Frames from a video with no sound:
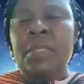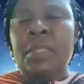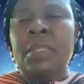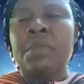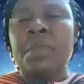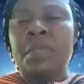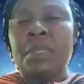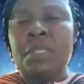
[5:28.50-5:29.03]

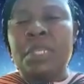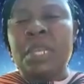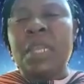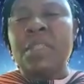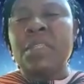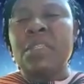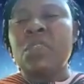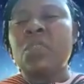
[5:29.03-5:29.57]
the male
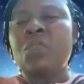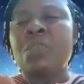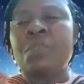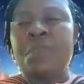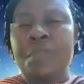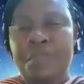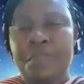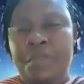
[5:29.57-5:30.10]
child is
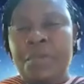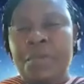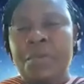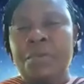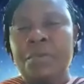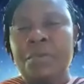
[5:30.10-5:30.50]
superior